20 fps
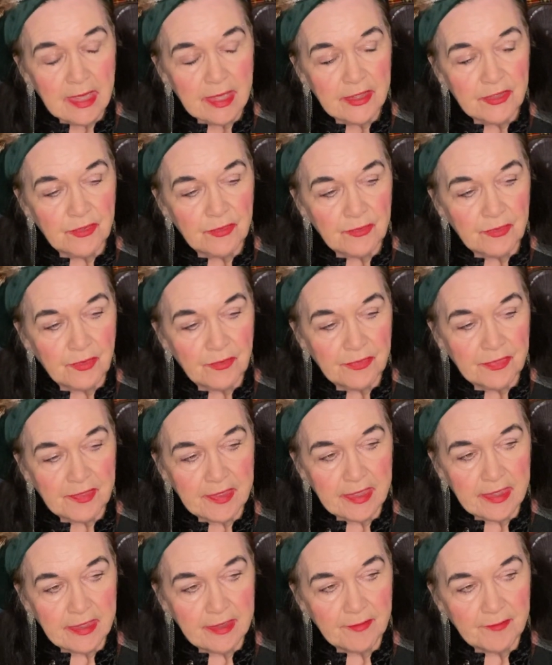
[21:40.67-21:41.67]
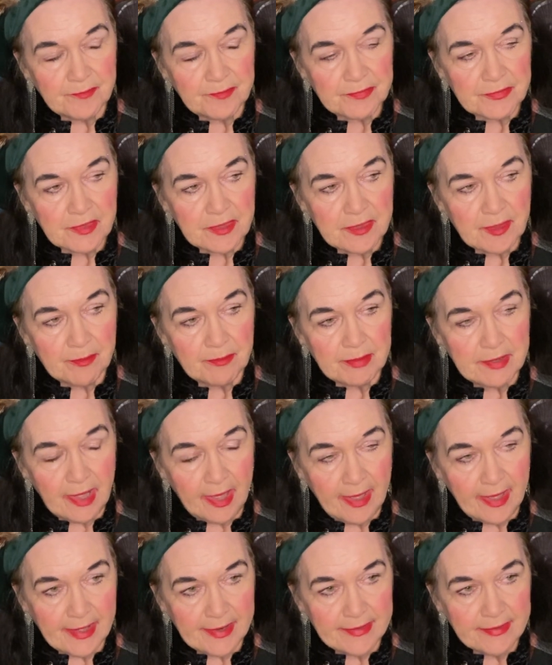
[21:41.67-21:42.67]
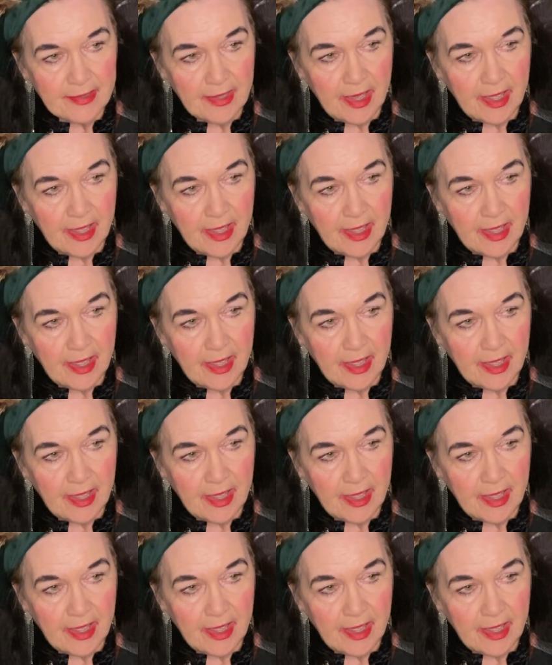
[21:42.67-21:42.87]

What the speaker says: you know, the plaid,